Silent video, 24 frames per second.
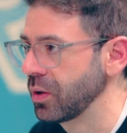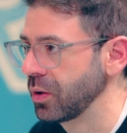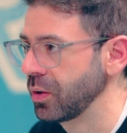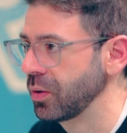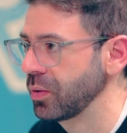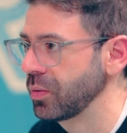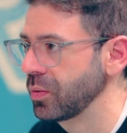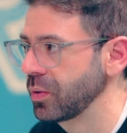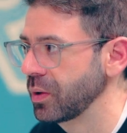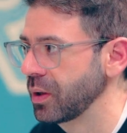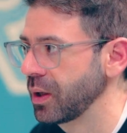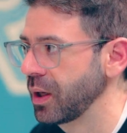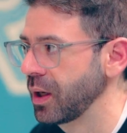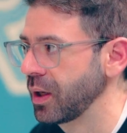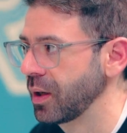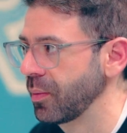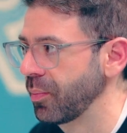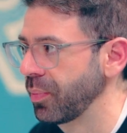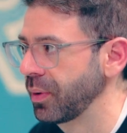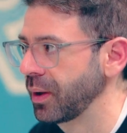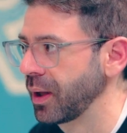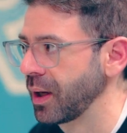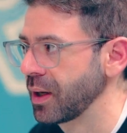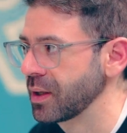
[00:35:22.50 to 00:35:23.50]
new in a
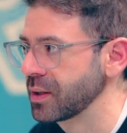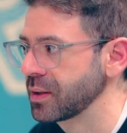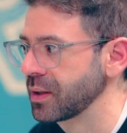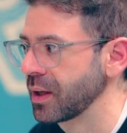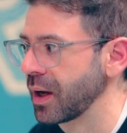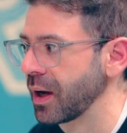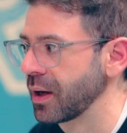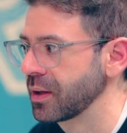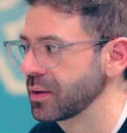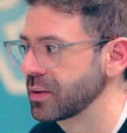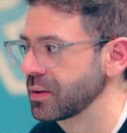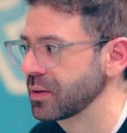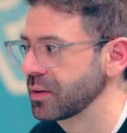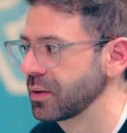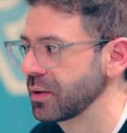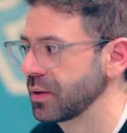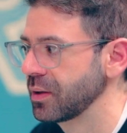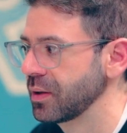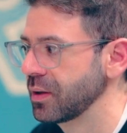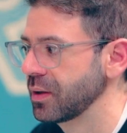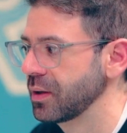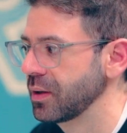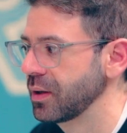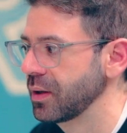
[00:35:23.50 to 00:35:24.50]
place that
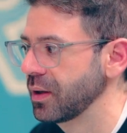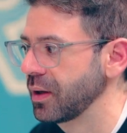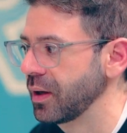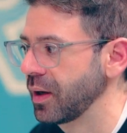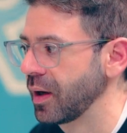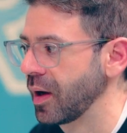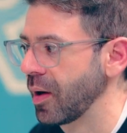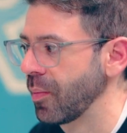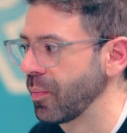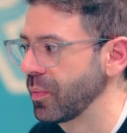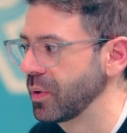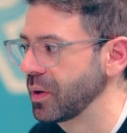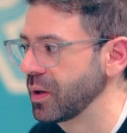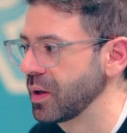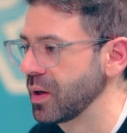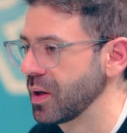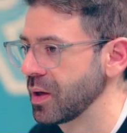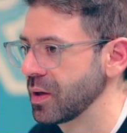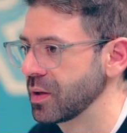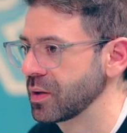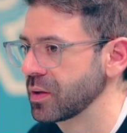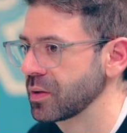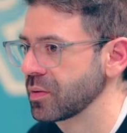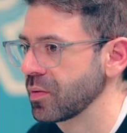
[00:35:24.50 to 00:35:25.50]

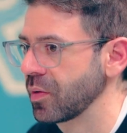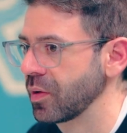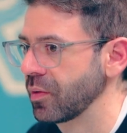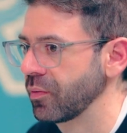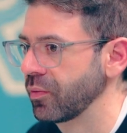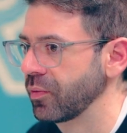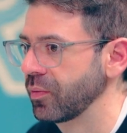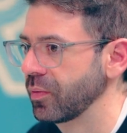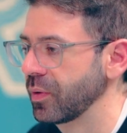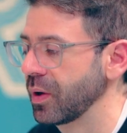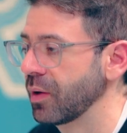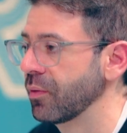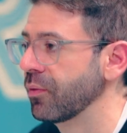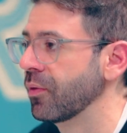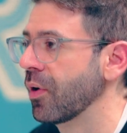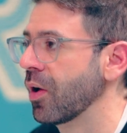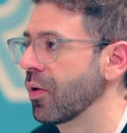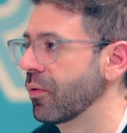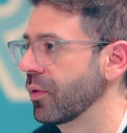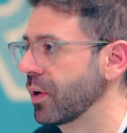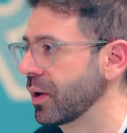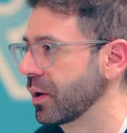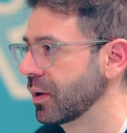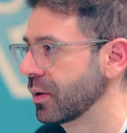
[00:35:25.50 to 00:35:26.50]
is sort of
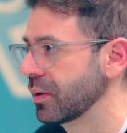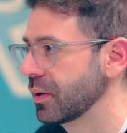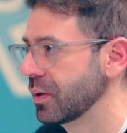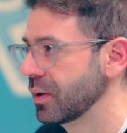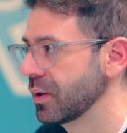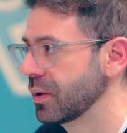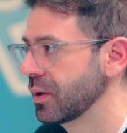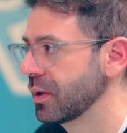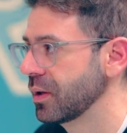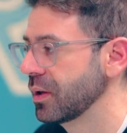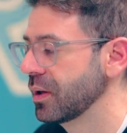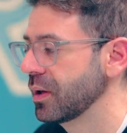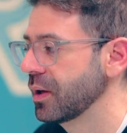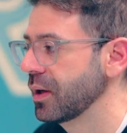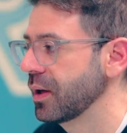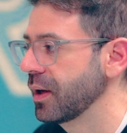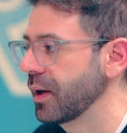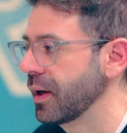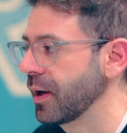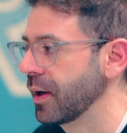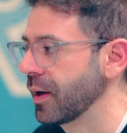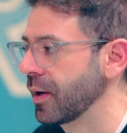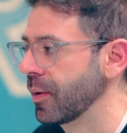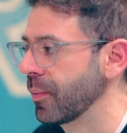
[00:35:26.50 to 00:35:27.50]
evolving.
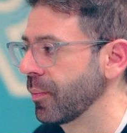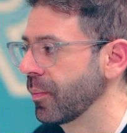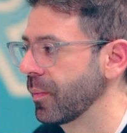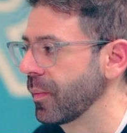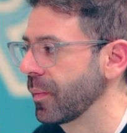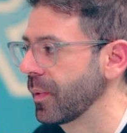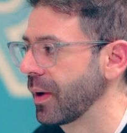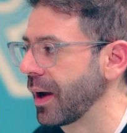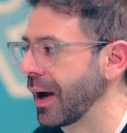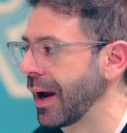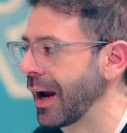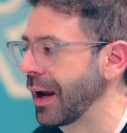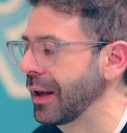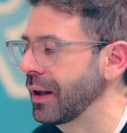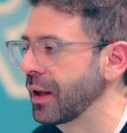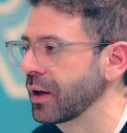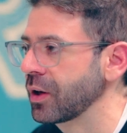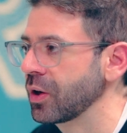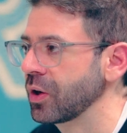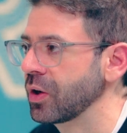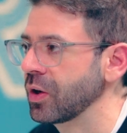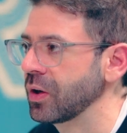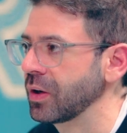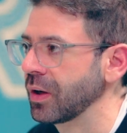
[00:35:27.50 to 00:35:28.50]
I like
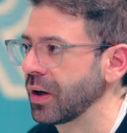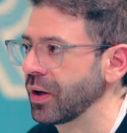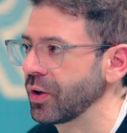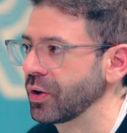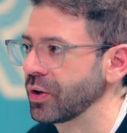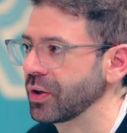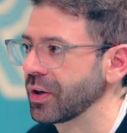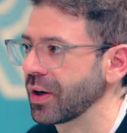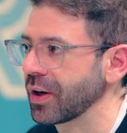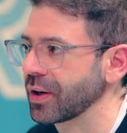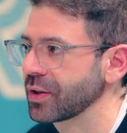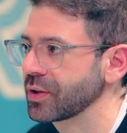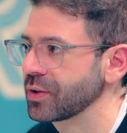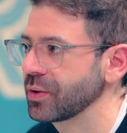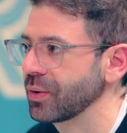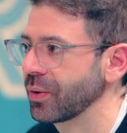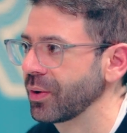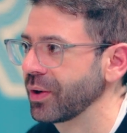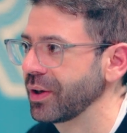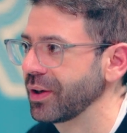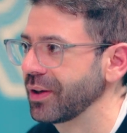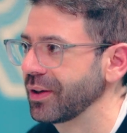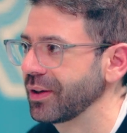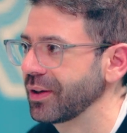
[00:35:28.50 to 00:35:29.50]
a good underdog
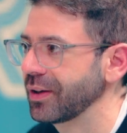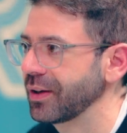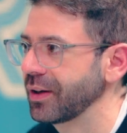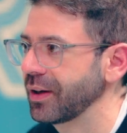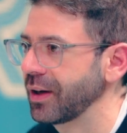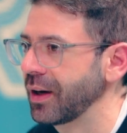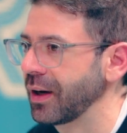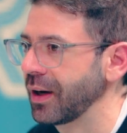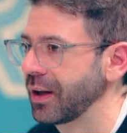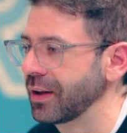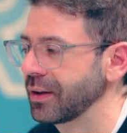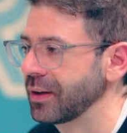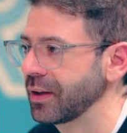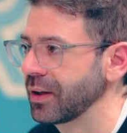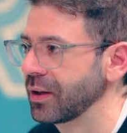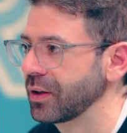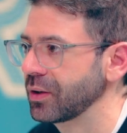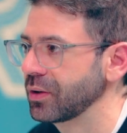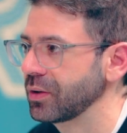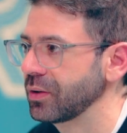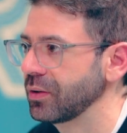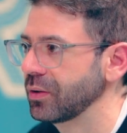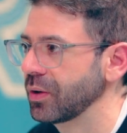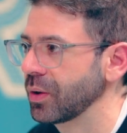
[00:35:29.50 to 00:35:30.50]
story, and I think
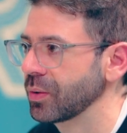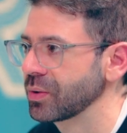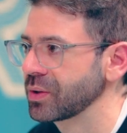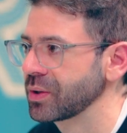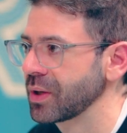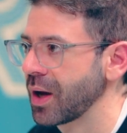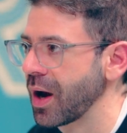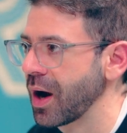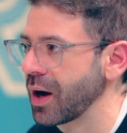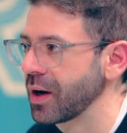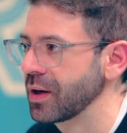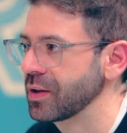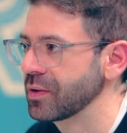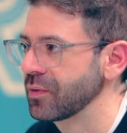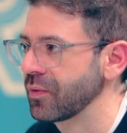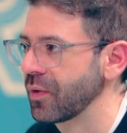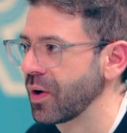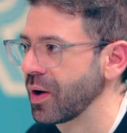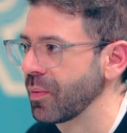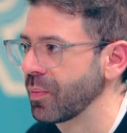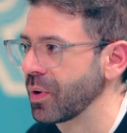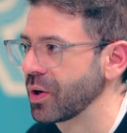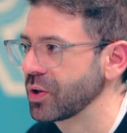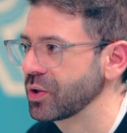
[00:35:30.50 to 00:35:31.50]
Osaka is
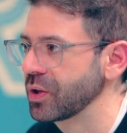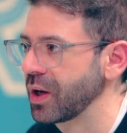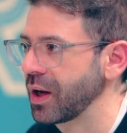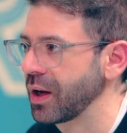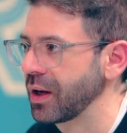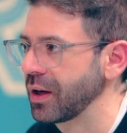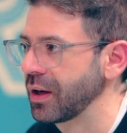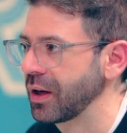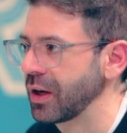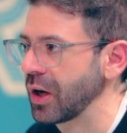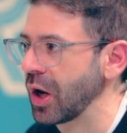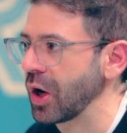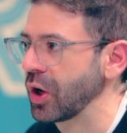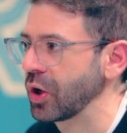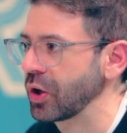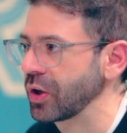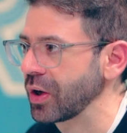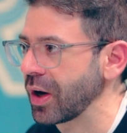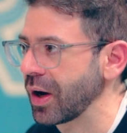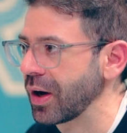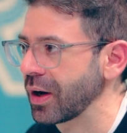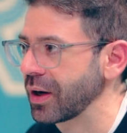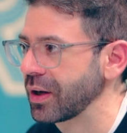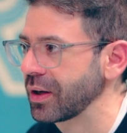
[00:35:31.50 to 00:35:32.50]
very much an
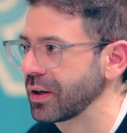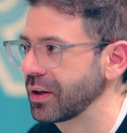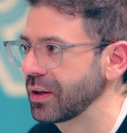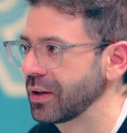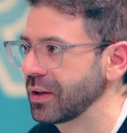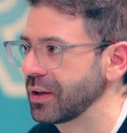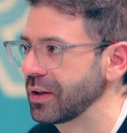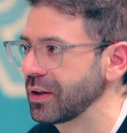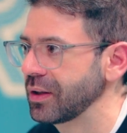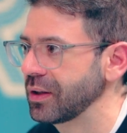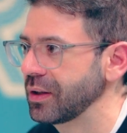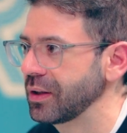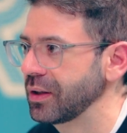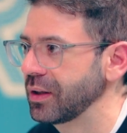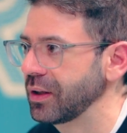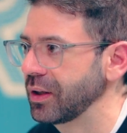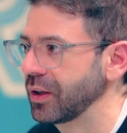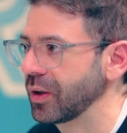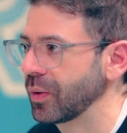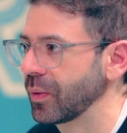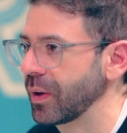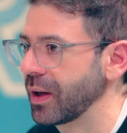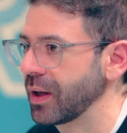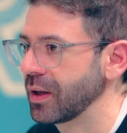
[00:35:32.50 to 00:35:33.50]
underdog,
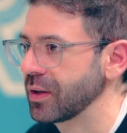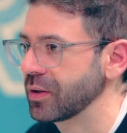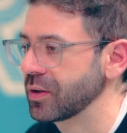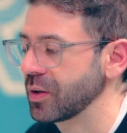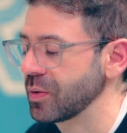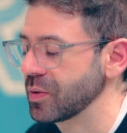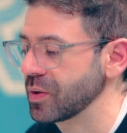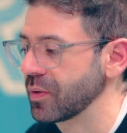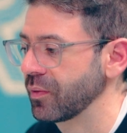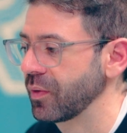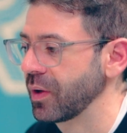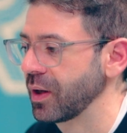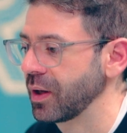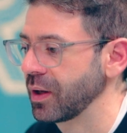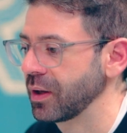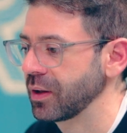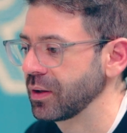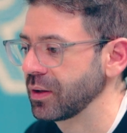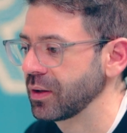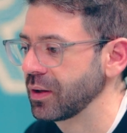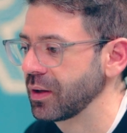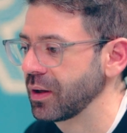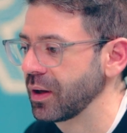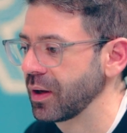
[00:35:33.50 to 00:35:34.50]
in terms of
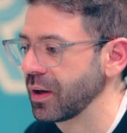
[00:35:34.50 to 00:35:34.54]
a